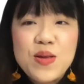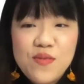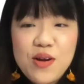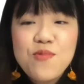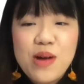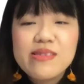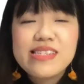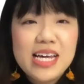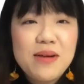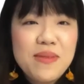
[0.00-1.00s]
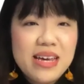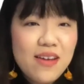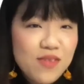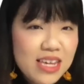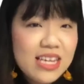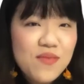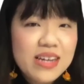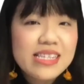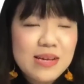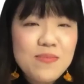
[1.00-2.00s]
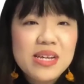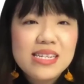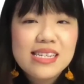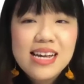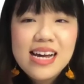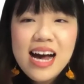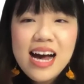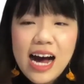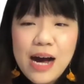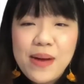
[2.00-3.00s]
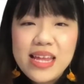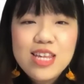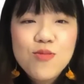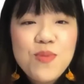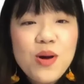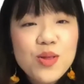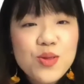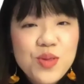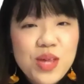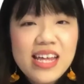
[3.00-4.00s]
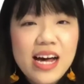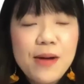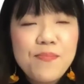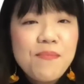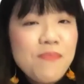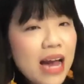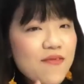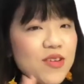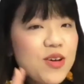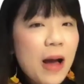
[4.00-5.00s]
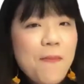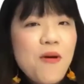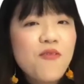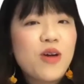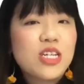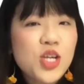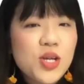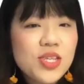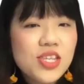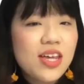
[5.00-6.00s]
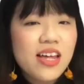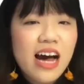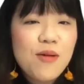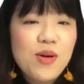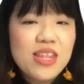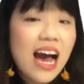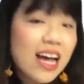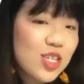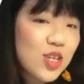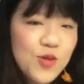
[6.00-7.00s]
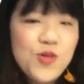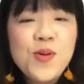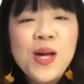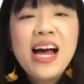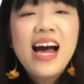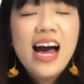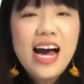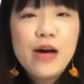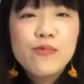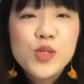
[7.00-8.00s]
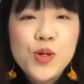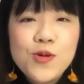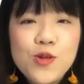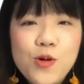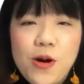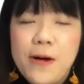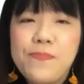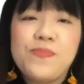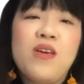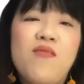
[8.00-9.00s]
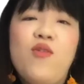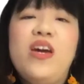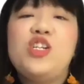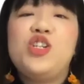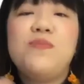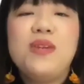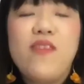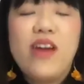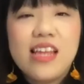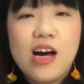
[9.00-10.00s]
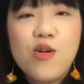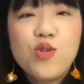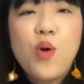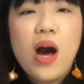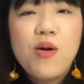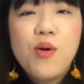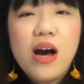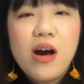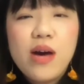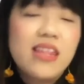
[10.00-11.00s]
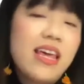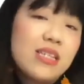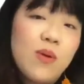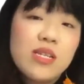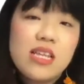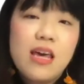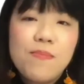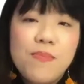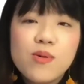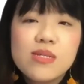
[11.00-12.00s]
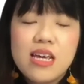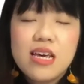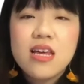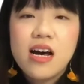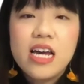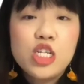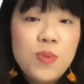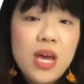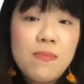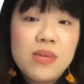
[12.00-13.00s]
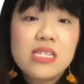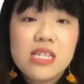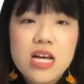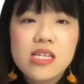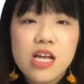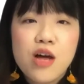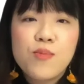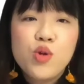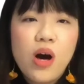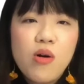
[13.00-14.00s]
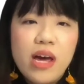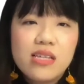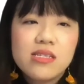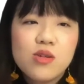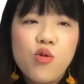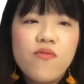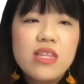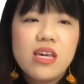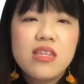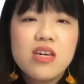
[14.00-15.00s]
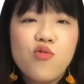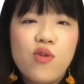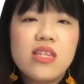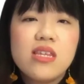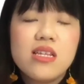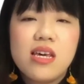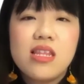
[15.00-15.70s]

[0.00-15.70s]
well set up and everything is very seamless. I think to build onto that, I have a couple of questions that I want to ask you. So, for HEB right now, how and as well as the temples that HEB administers, how has COVID-19 created that?